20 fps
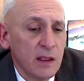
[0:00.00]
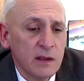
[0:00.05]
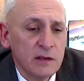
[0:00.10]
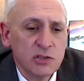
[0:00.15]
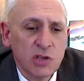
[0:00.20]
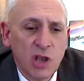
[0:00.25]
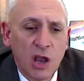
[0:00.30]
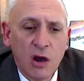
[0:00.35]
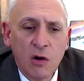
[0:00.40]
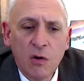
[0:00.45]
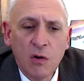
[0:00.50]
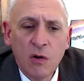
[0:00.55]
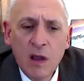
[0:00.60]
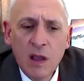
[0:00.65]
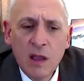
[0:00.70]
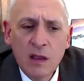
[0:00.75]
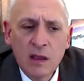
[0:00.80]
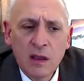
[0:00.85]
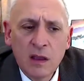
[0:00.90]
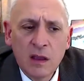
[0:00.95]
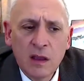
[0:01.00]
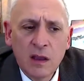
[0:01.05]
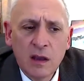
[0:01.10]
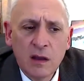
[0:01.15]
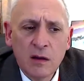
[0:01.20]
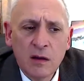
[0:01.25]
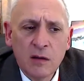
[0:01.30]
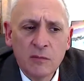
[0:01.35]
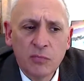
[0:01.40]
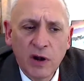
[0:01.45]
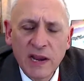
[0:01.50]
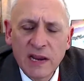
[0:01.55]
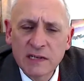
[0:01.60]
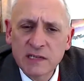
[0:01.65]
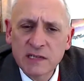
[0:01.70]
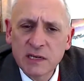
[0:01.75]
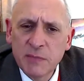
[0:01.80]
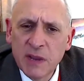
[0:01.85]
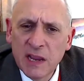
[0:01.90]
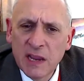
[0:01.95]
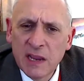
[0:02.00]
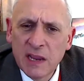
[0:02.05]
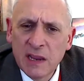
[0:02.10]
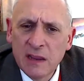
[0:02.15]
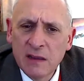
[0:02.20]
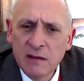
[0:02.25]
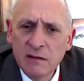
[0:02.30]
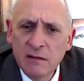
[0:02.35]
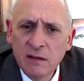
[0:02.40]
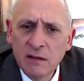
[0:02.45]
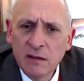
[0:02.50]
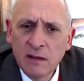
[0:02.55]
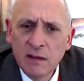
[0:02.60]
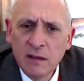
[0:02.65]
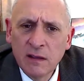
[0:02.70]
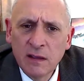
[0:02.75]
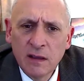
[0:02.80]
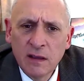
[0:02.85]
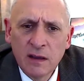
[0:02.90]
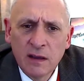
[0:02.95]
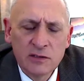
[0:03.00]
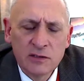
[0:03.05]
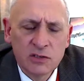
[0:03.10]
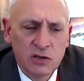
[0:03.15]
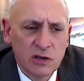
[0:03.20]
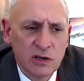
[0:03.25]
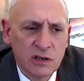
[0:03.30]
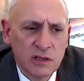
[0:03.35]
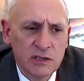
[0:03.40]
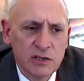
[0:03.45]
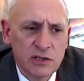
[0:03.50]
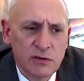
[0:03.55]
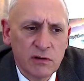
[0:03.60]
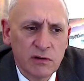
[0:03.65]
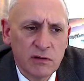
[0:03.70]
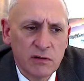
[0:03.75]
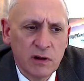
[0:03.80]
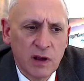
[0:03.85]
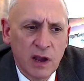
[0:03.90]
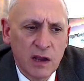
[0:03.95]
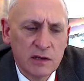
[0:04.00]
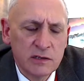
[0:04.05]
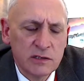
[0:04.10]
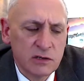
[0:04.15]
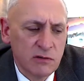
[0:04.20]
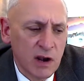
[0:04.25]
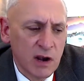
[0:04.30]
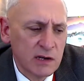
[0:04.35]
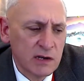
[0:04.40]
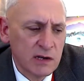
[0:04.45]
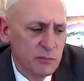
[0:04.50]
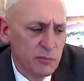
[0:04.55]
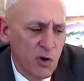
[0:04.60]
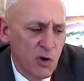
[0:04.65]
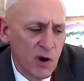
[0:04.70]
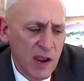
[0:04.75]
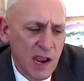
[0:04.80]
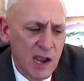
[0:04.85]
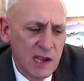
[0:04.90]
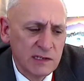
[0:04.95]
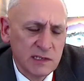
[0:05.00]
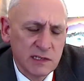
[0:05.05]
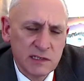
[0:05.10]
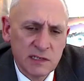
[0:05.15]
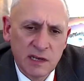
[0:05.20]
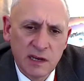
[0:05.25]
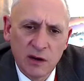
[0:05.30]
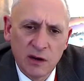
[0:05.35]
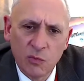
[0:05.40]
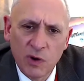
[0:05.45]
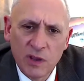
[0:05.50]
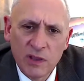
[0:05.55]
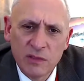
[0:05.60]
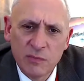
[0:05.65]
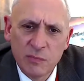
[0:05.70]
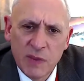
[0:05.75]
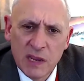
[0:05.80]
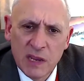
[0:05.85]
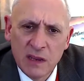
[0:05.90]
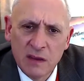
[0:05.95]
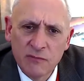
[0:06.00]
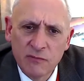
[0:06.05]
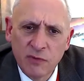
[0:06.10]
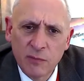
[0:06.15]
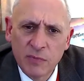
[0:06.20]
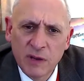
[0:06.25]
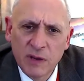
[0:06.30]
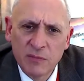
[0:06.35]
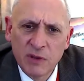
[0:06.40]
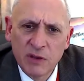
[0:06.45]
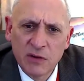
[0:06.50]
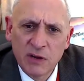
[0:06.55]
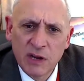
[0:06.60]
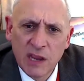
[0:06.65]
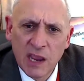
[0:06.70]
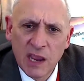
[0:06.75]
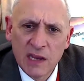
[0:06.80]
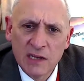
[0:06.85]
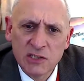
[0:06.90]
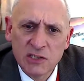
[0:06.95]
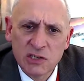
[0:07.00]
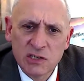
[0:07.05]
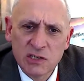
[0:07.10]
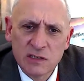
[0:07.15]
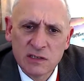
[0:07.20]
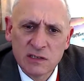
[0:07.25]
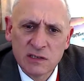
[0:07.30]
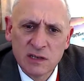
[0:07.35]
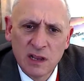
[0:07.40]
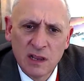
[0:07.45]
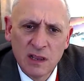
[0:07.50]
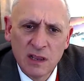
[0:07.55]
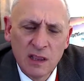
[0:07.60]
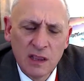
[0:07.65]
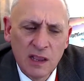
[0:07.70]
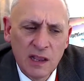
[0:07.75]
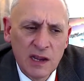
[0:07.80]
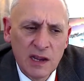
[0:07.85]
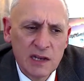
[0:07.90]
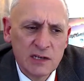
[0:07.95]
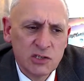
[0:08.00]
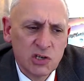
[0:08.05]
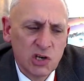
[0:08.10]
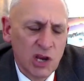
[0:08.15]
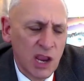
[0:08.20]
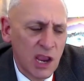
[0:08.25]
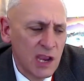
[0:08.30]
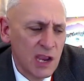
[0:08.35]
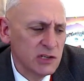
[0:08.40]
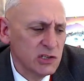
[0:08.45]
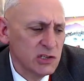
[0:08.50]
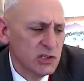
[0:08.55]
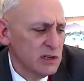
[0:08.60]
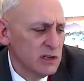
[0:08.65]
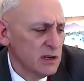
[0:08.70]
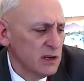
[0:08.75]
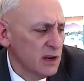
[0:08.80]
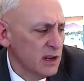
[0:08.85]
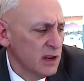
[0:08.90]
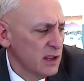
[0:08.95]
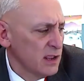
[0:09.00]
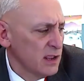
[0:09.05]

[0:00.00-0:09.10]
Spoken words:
So bring it to me. Certainly, Director Poyant is here with me from Communications and Education.